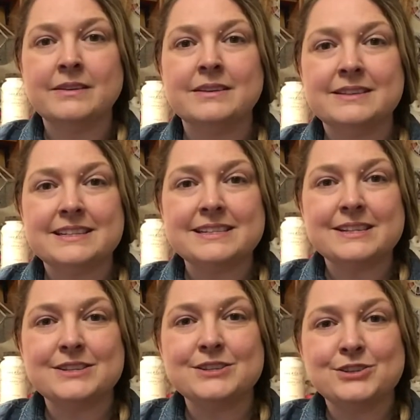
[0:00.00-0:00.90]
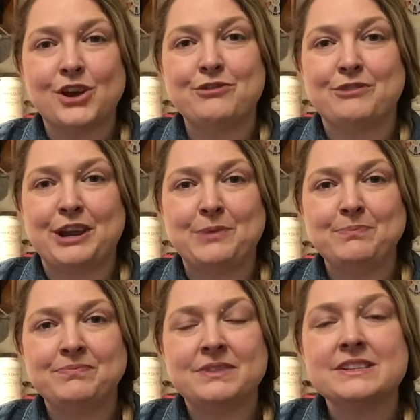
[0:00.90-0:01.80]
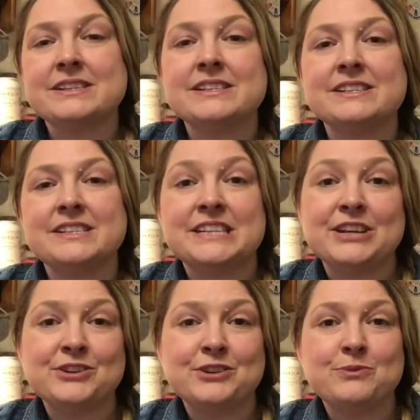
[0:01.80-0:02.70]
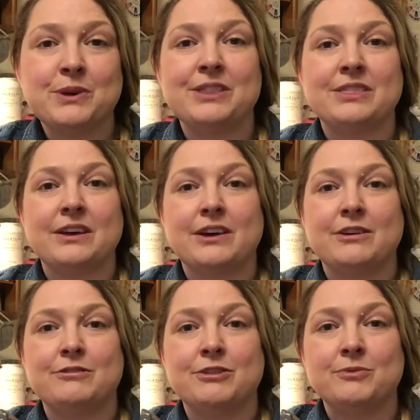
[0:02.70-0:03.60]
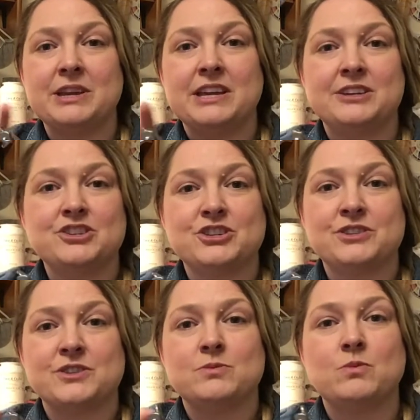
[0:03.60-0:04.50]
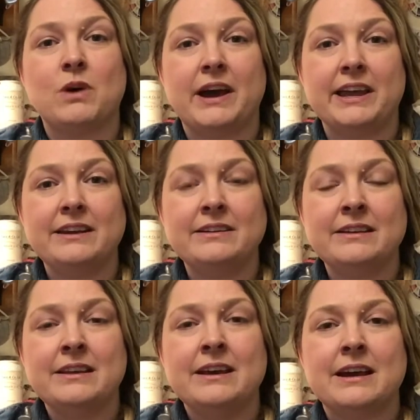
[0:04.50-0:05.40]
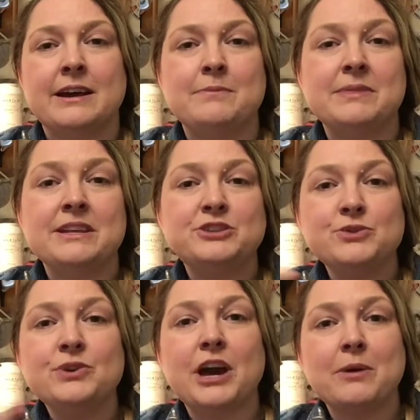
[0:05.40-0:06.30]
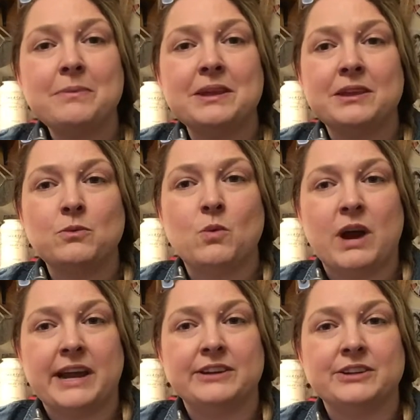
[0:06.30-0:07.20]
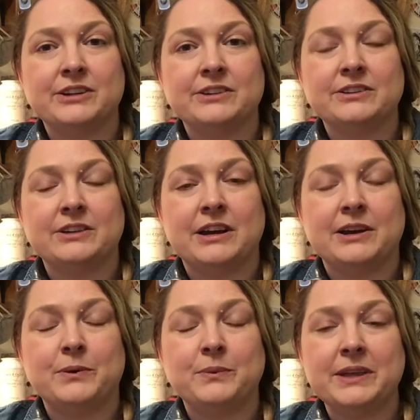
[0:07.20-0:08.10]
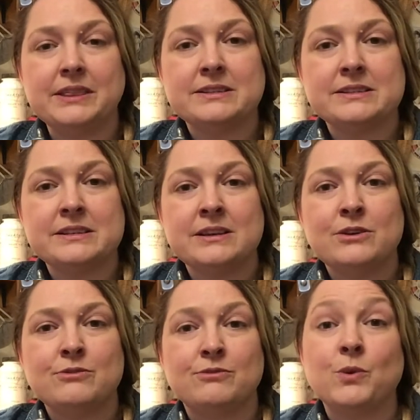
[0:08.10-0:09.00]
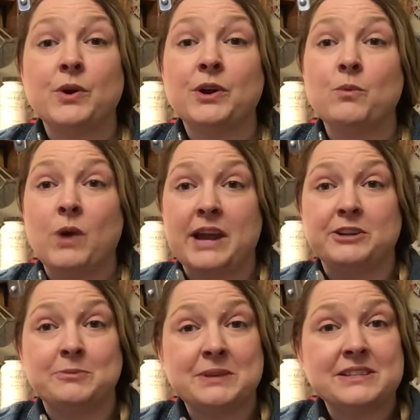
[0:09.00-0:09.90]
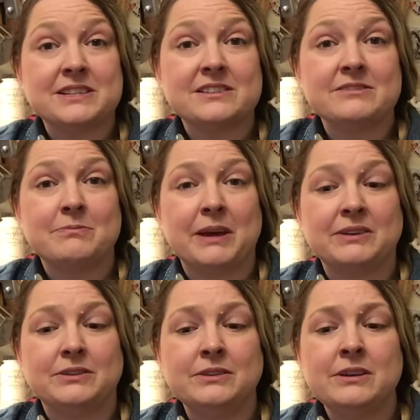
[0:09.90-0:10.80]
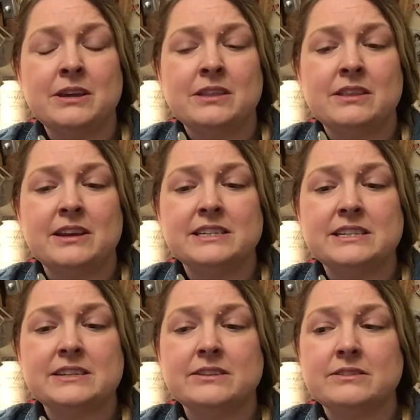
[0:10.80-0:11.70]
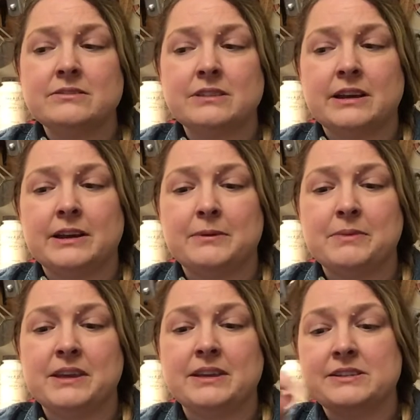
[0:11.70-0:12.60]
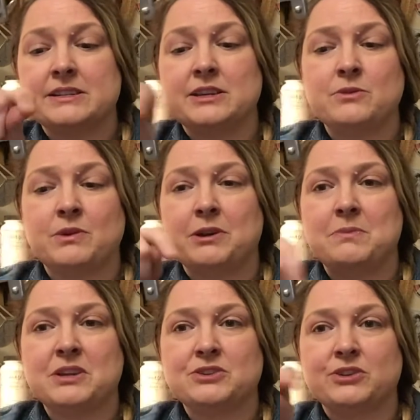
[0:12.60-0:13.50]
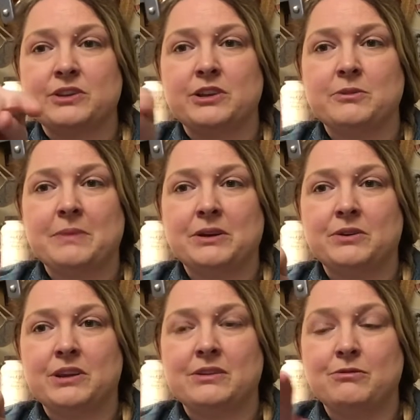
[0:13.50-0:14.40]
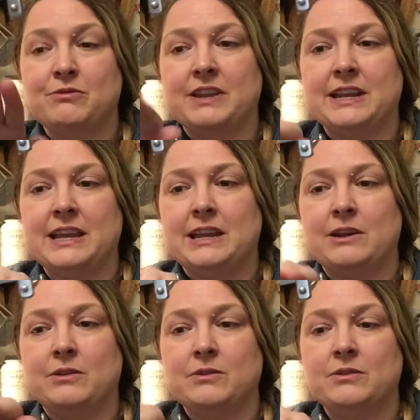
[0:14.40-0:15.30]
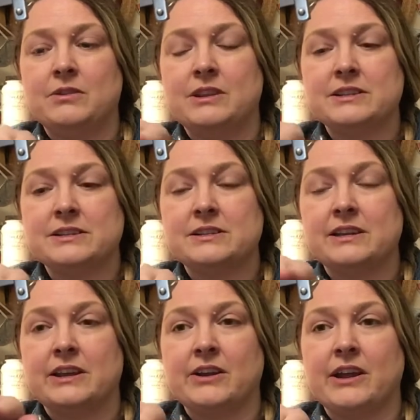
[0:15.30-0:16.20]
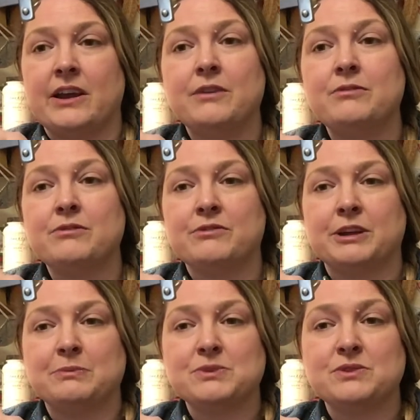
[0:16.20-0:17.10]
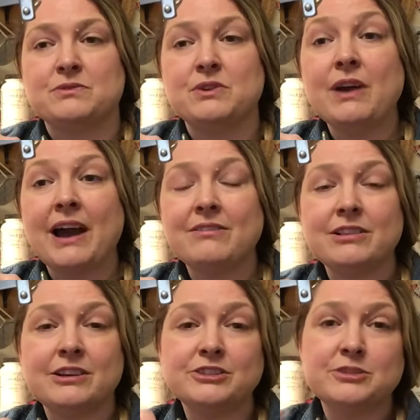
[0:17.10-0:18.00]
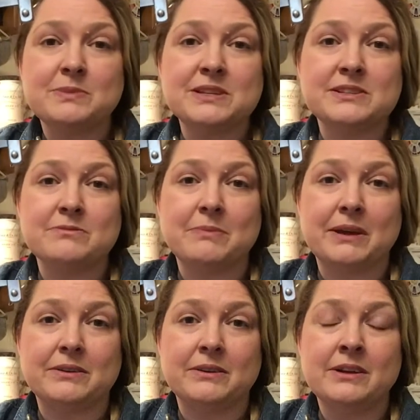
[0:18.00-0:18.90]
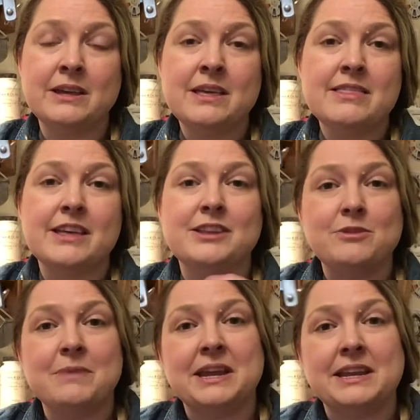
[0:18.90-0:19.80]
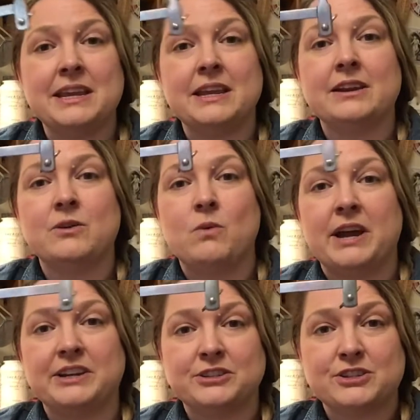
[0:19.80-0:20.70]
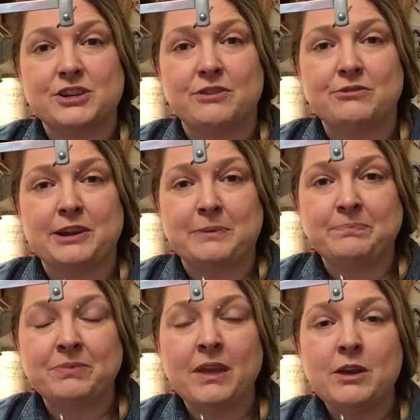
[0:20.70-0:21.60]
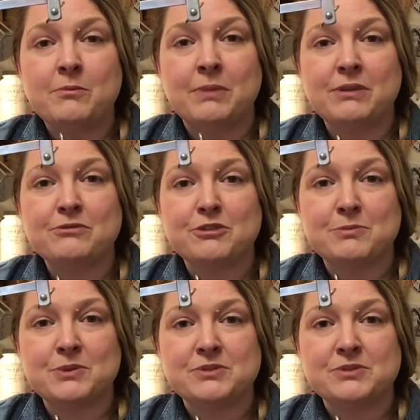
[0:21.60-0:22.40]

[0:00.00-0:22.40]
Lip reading: This is a saw frame. This is a standard width of 3 inches wide. They do come in wider widths for wider pieces of metal. The ideal thing is that you want to make sure that your metal can fit in this area of the frame. So if you have a larger piece of metal, then you might need a wider saw frame. But for most